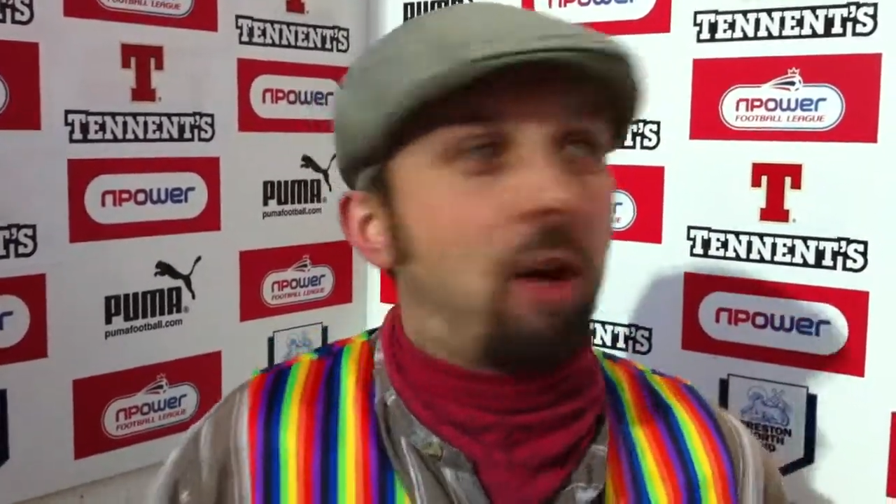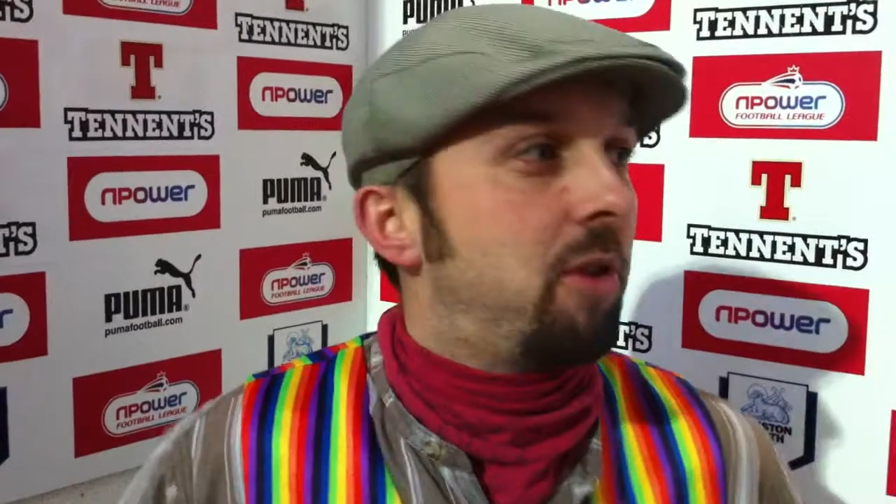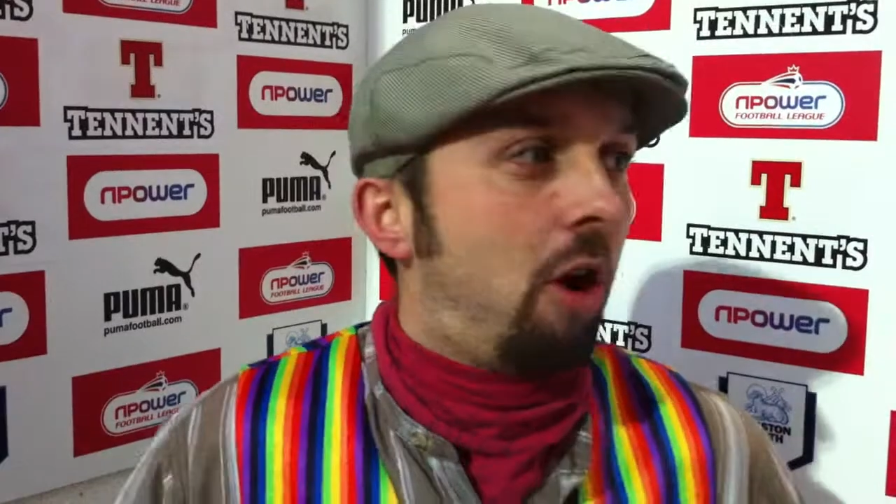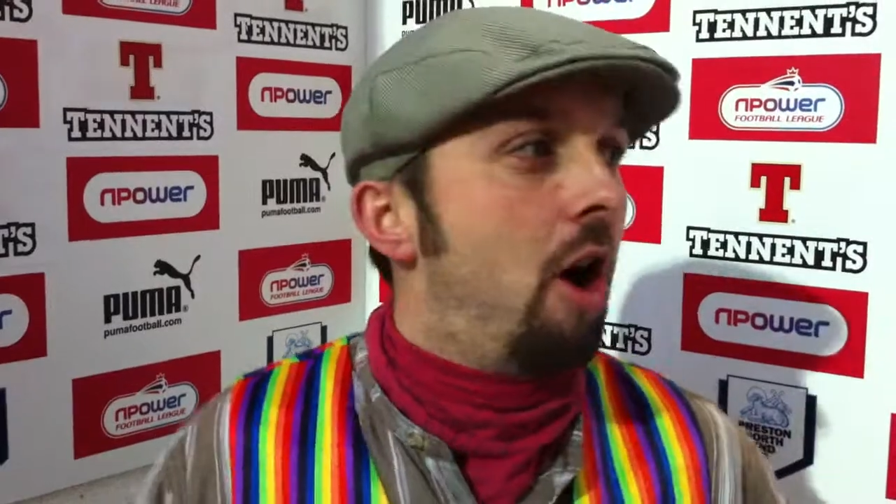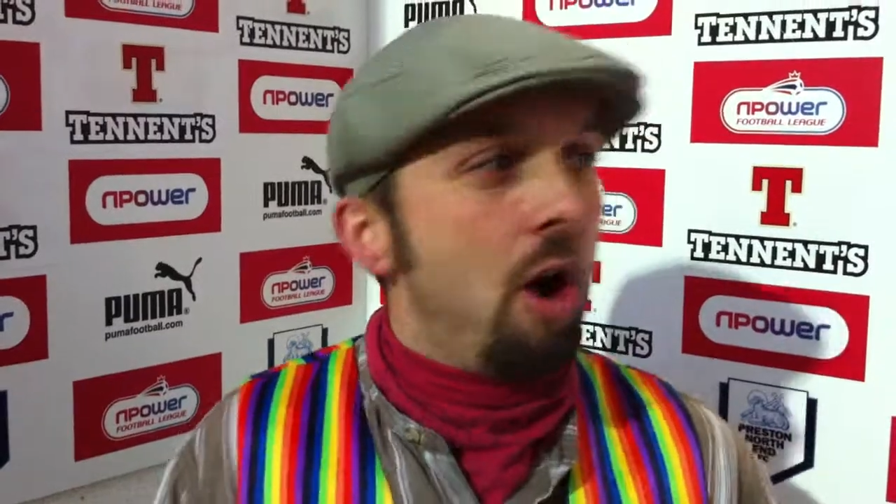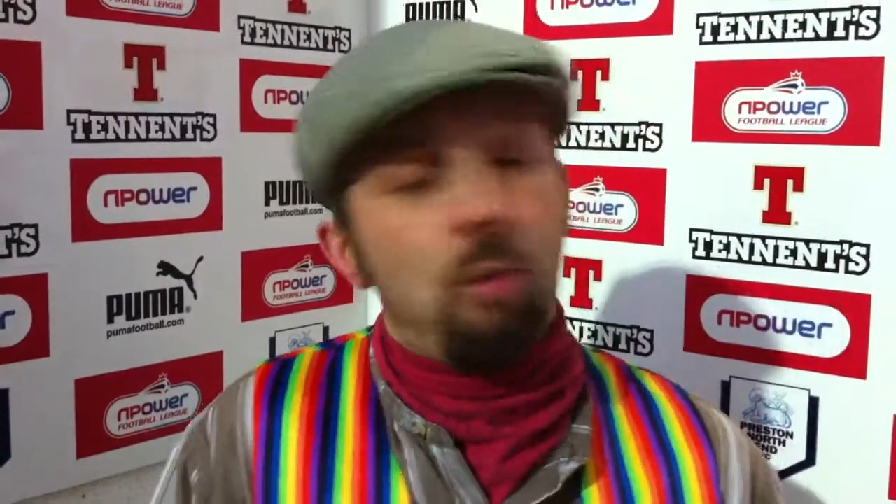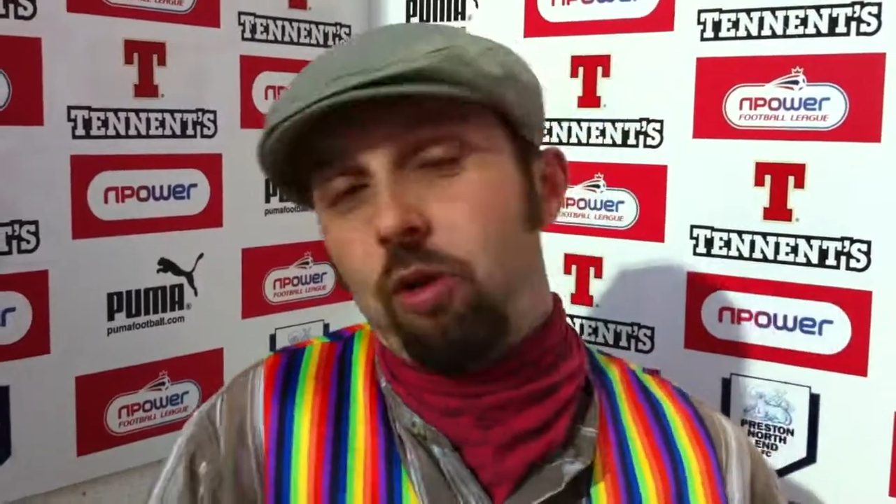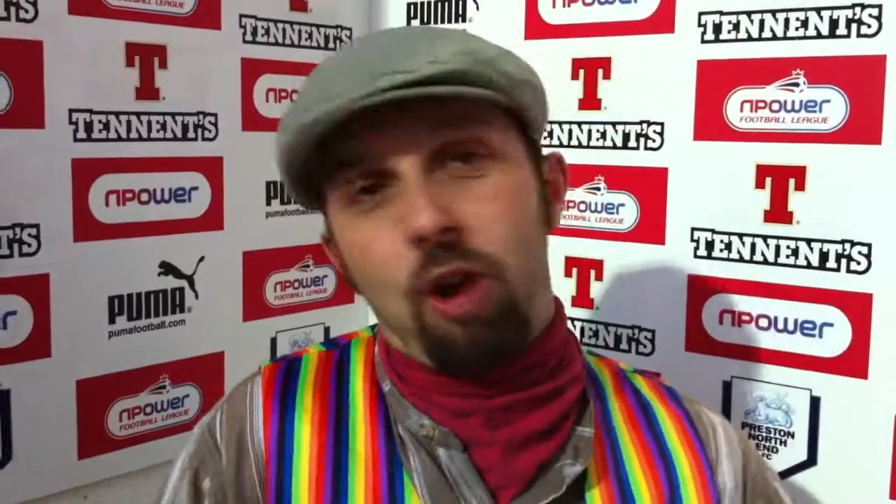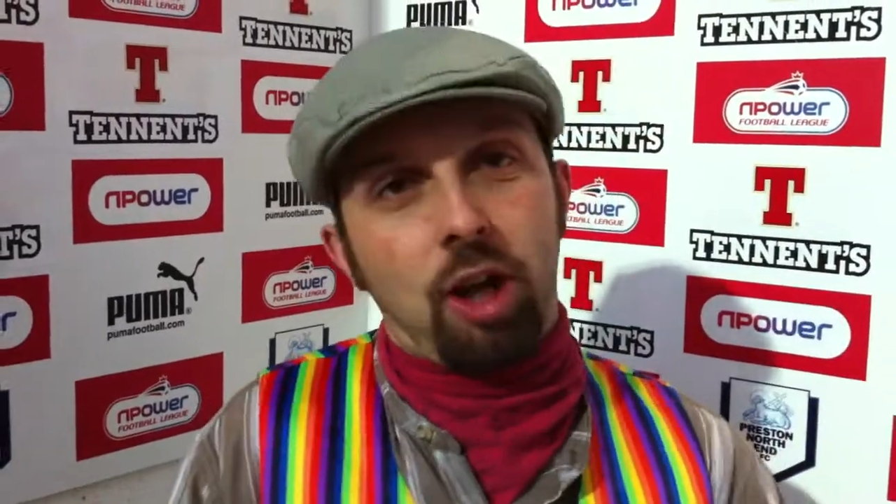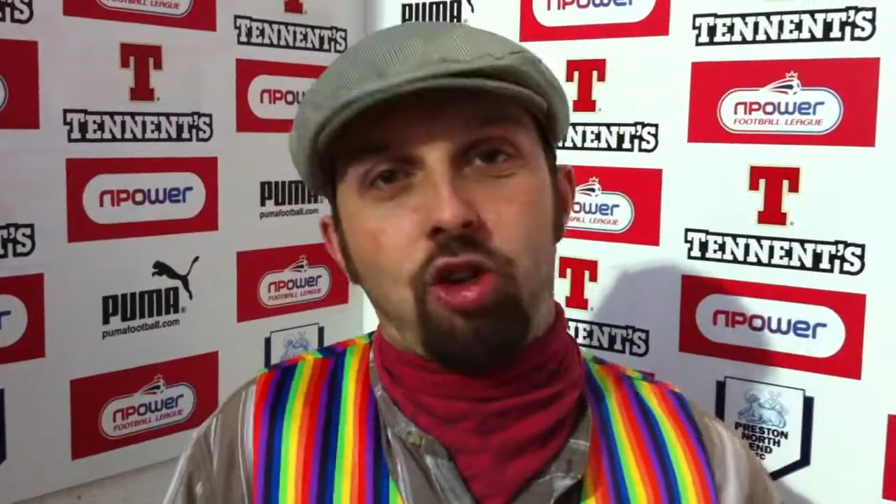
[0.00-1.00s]
And you know,
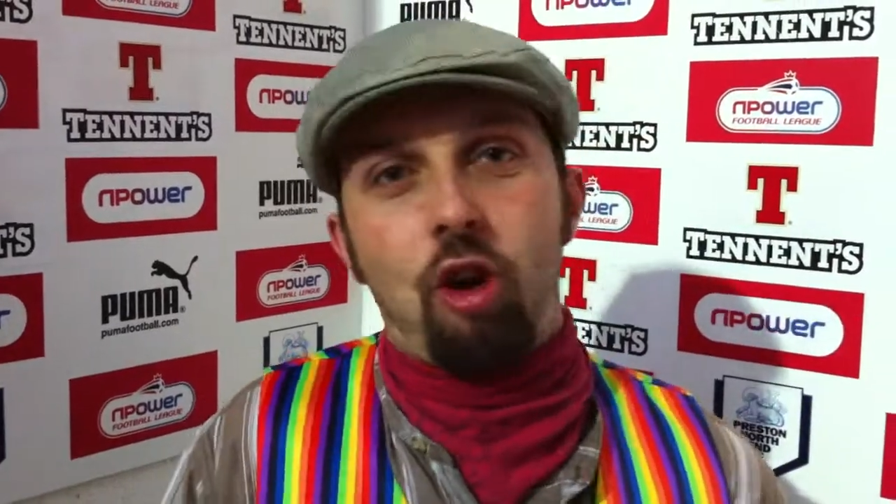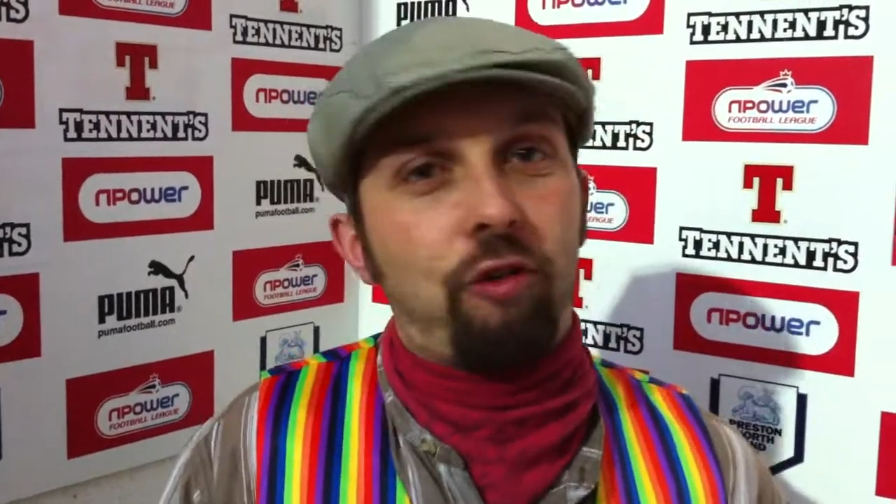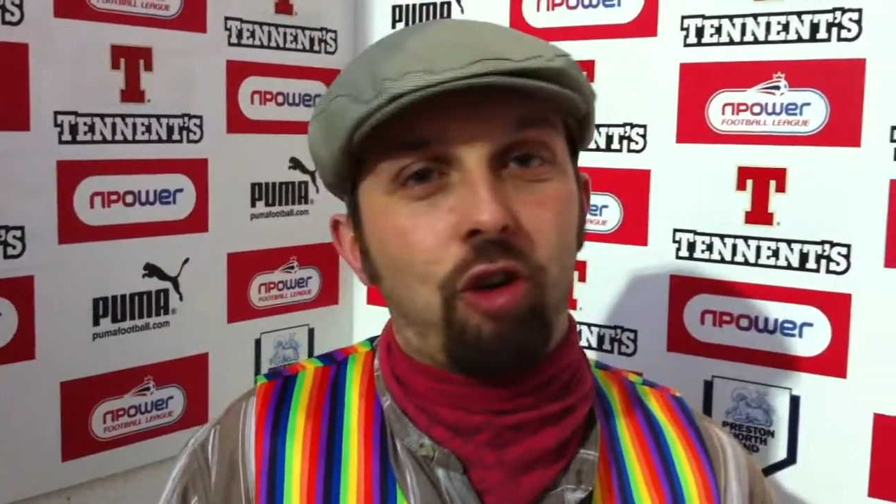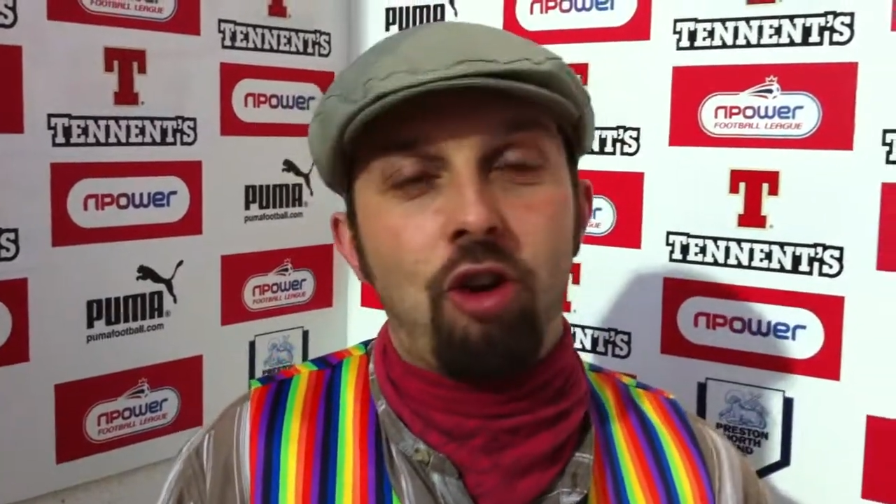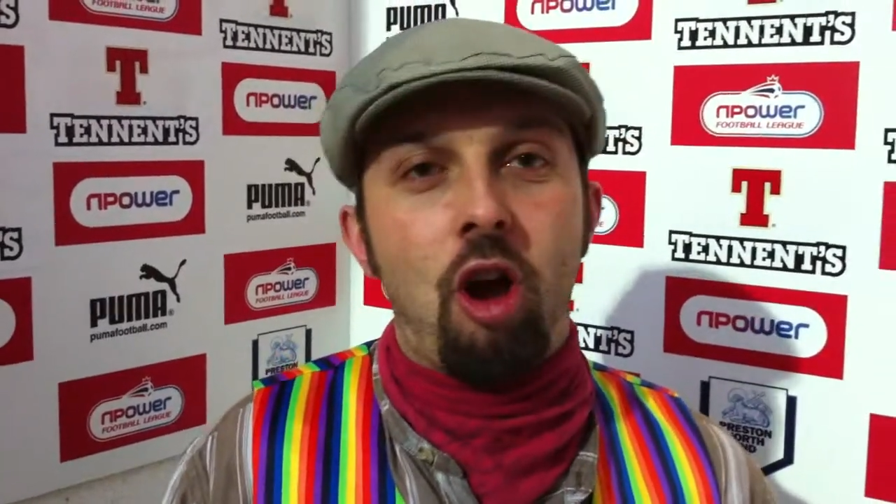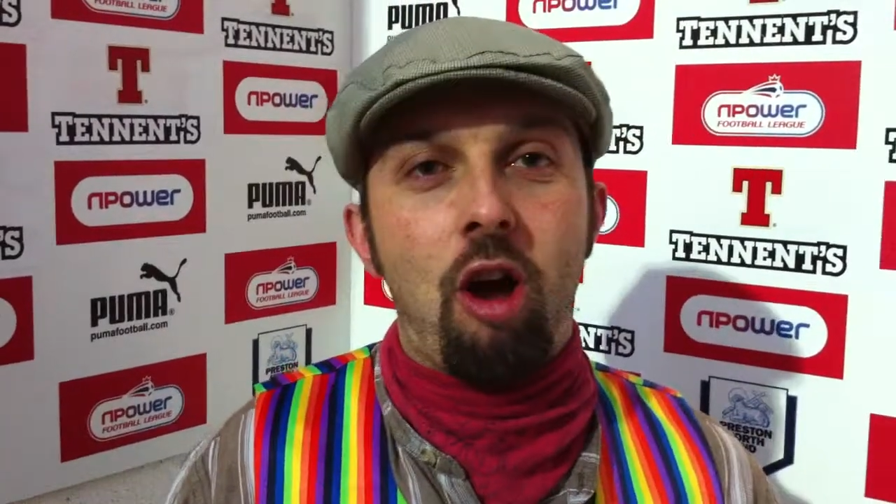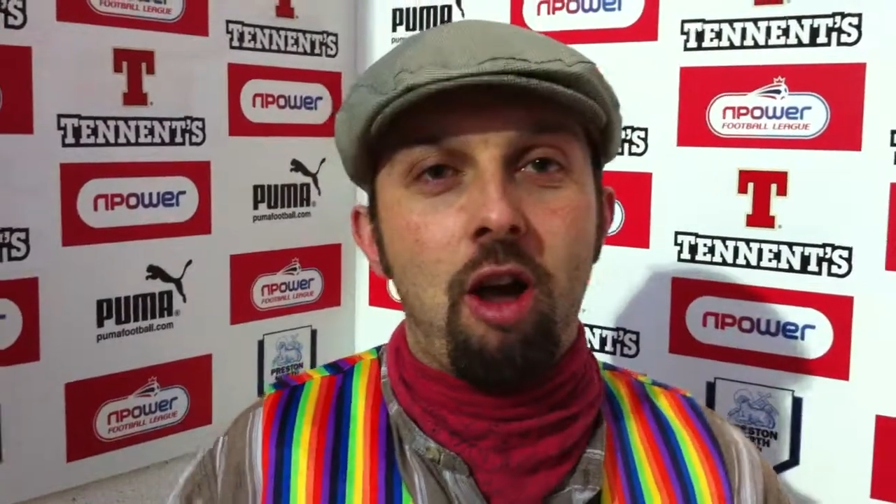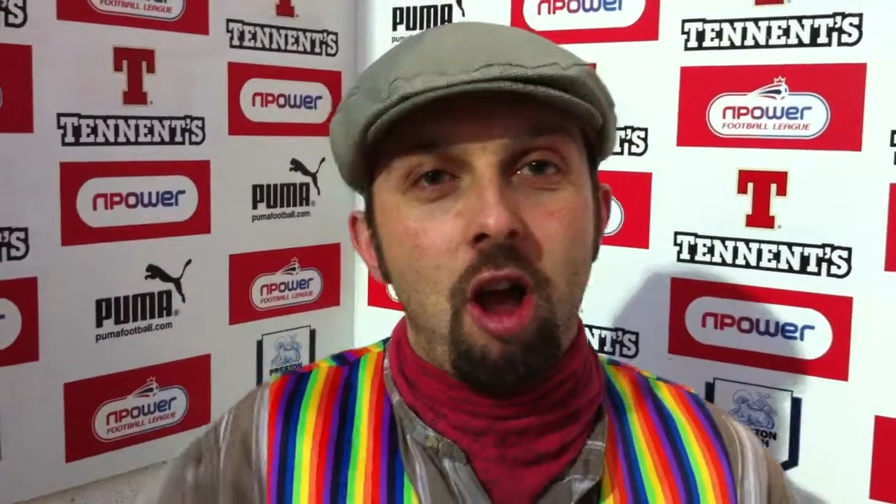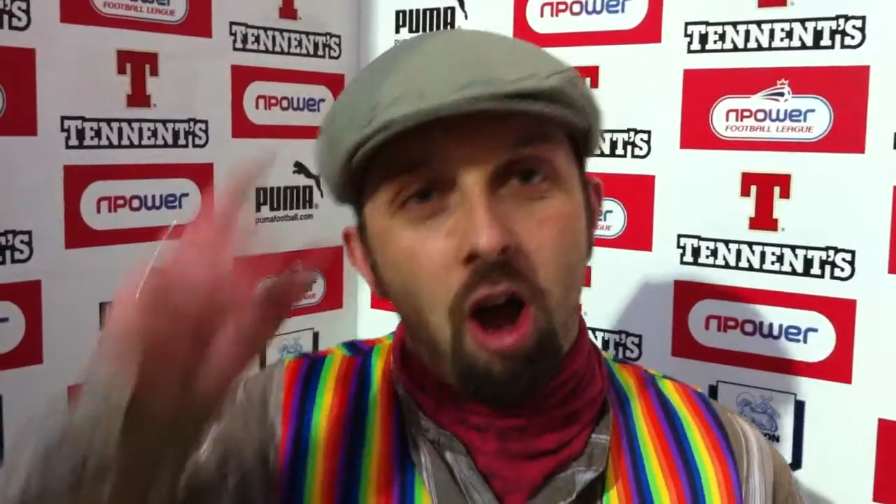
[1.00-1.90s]
we're really chuffed and uh,